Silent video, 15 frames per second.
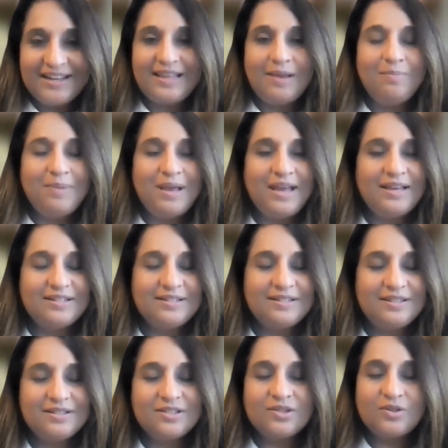They went
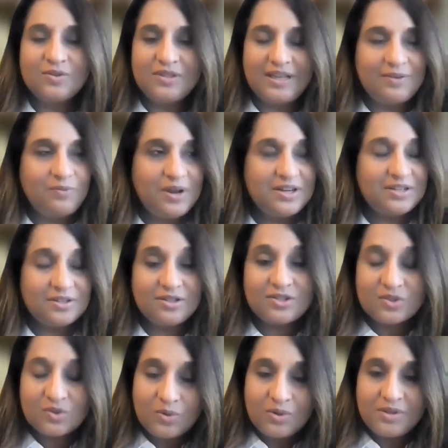to the
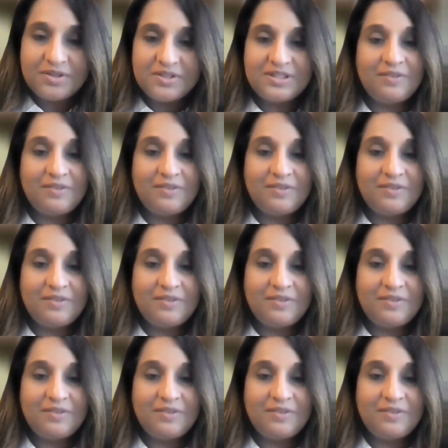schools,